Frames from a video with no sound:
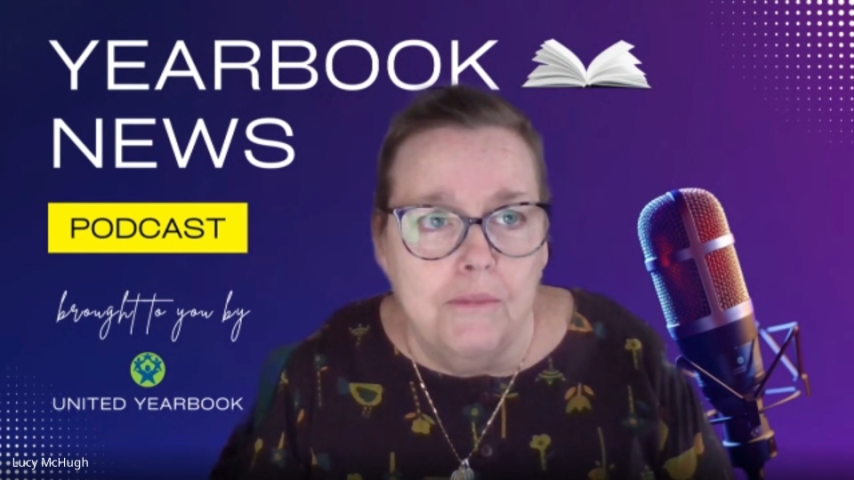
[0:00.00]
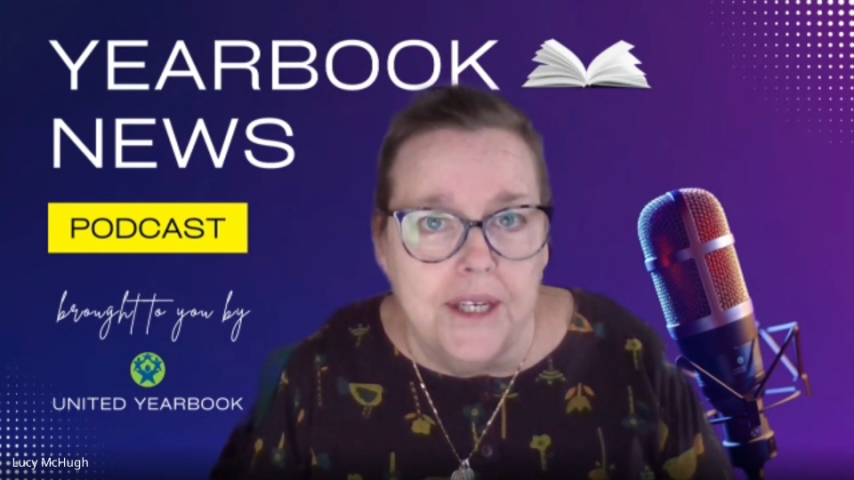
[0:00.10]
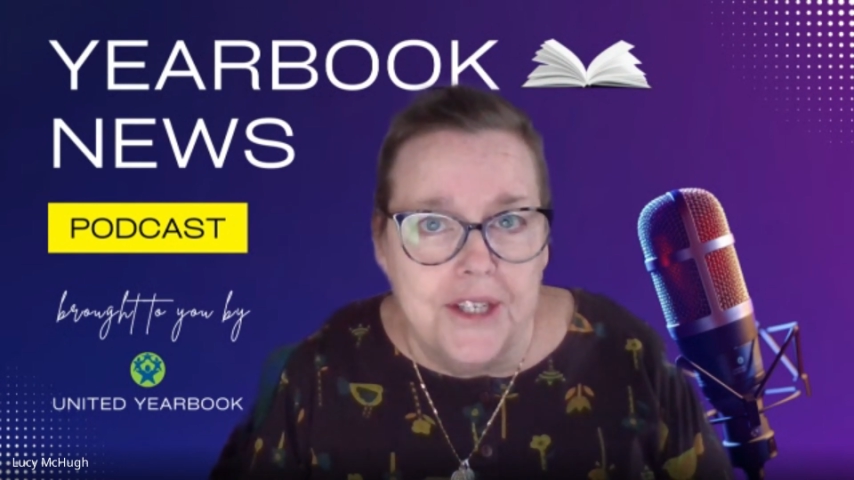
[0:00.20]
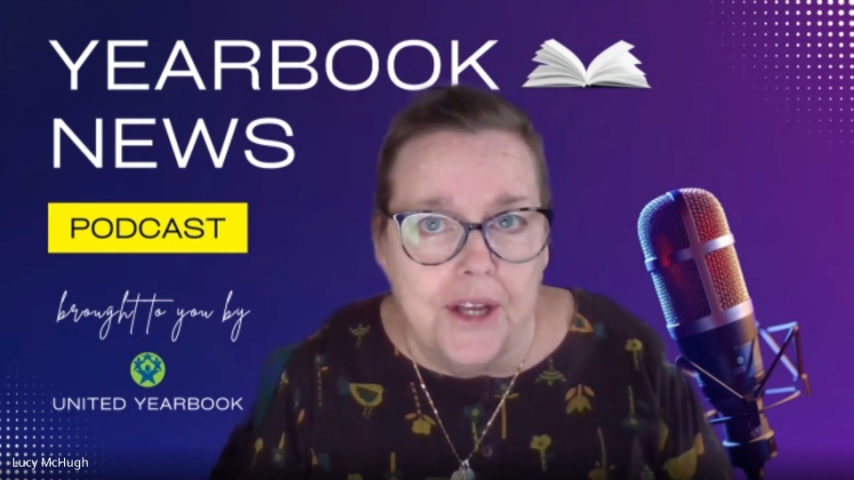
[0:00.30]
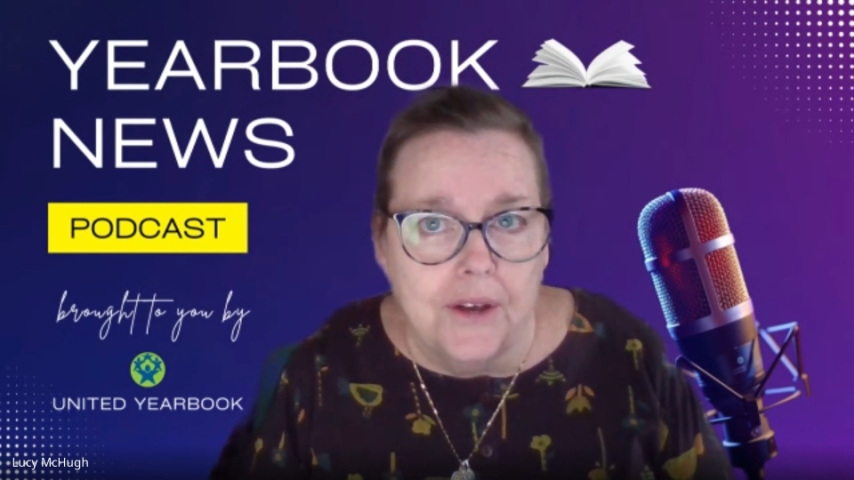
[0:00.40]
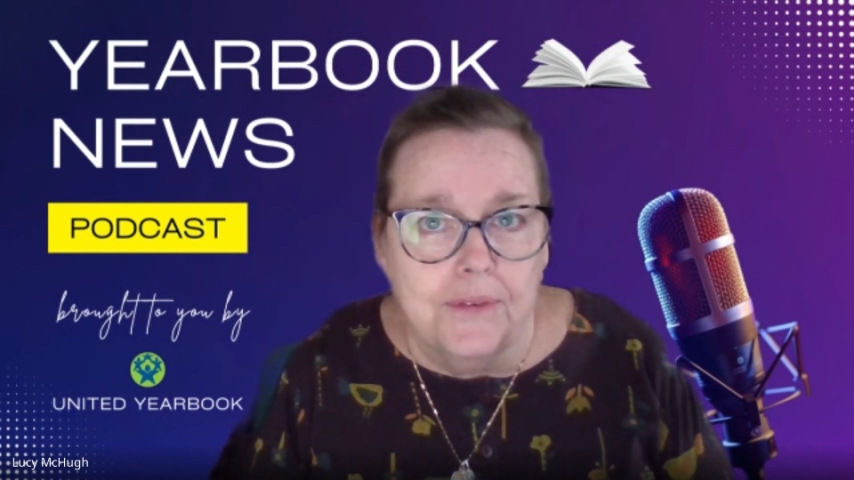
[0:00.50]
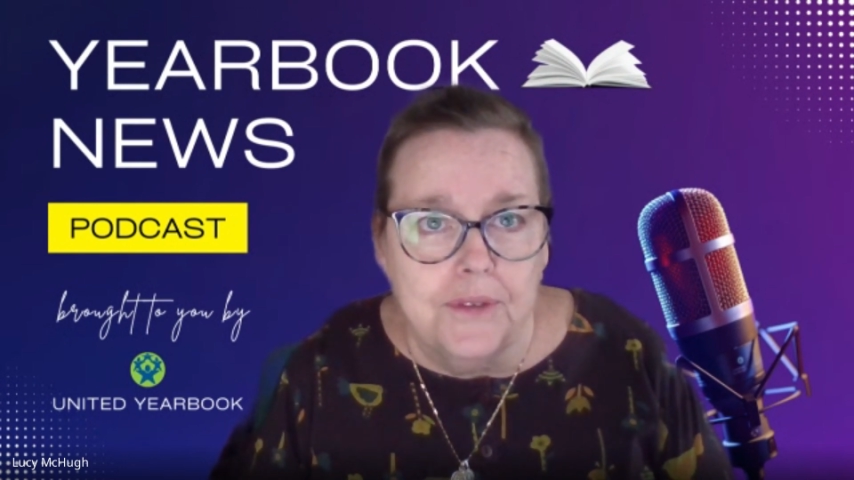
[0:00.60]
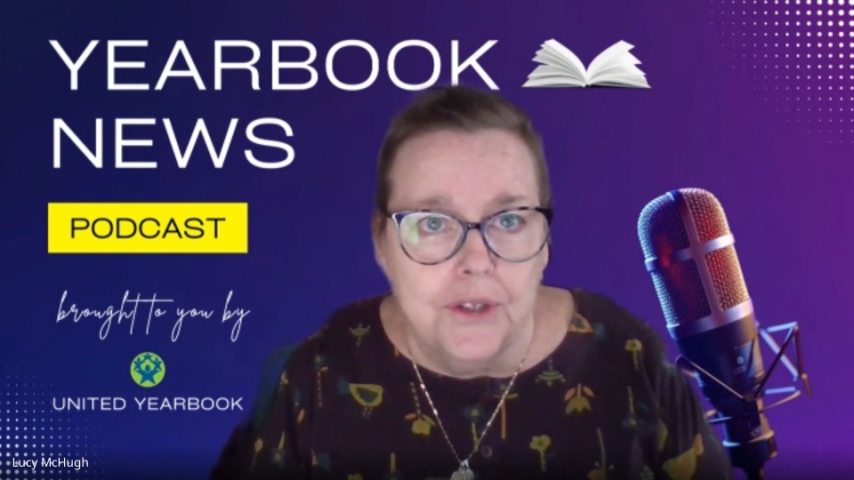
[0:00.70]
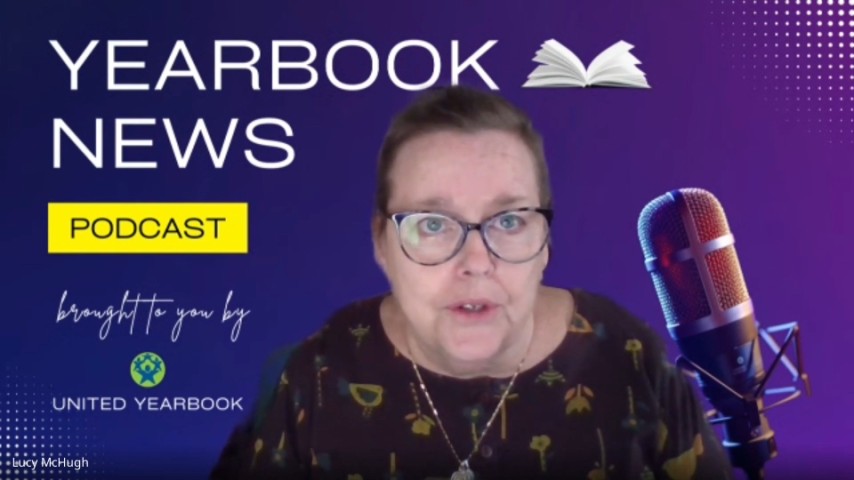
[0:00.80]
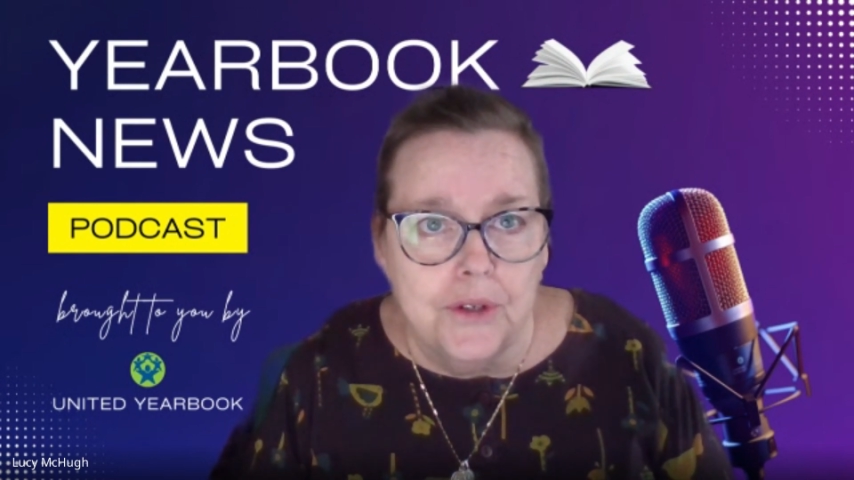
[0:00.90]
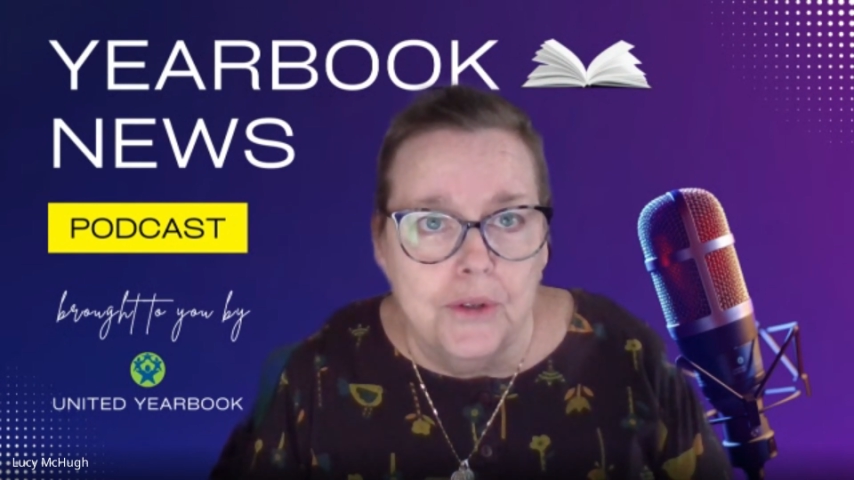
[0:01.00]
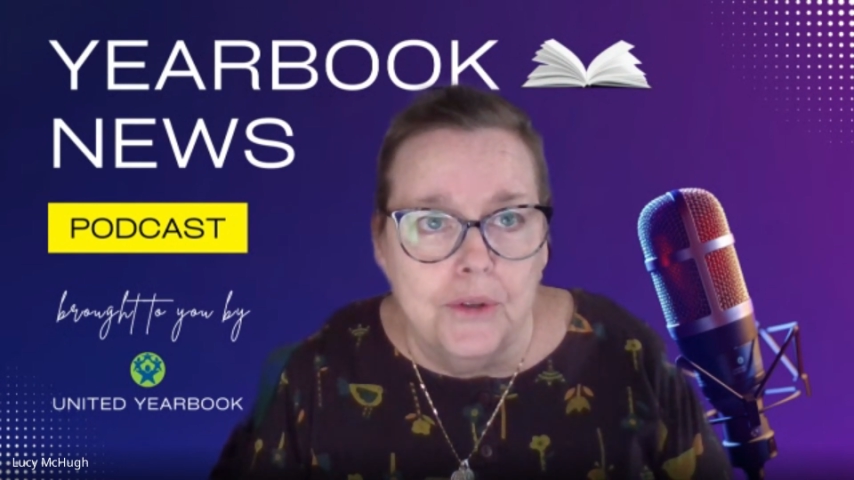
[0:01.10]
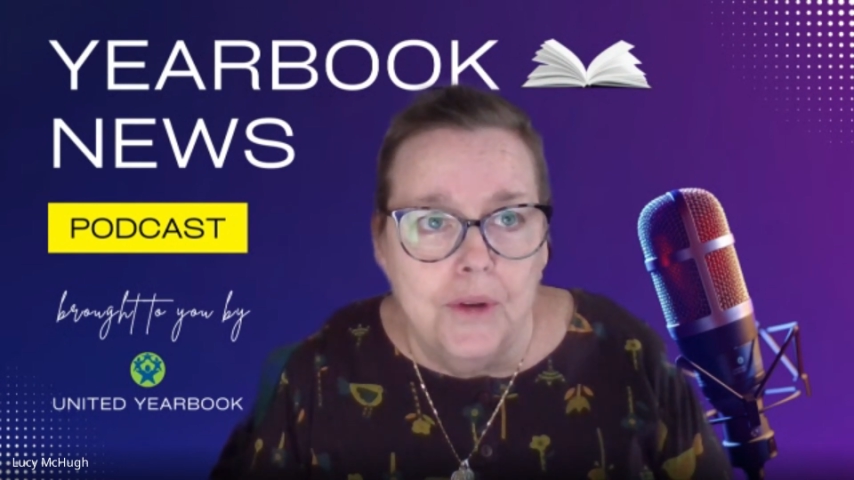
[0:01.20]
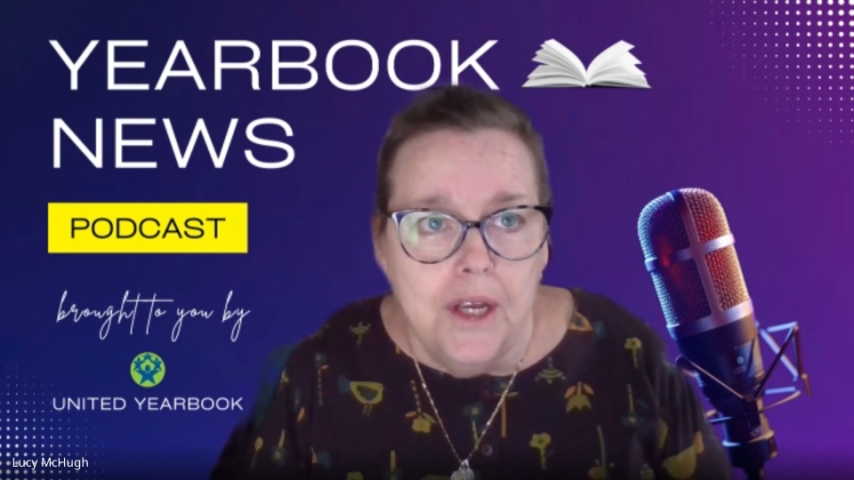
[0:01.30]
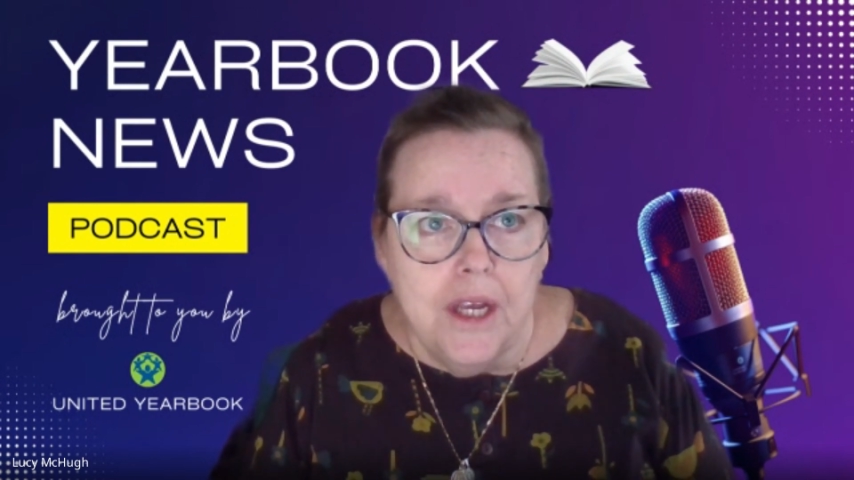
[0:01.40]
myself to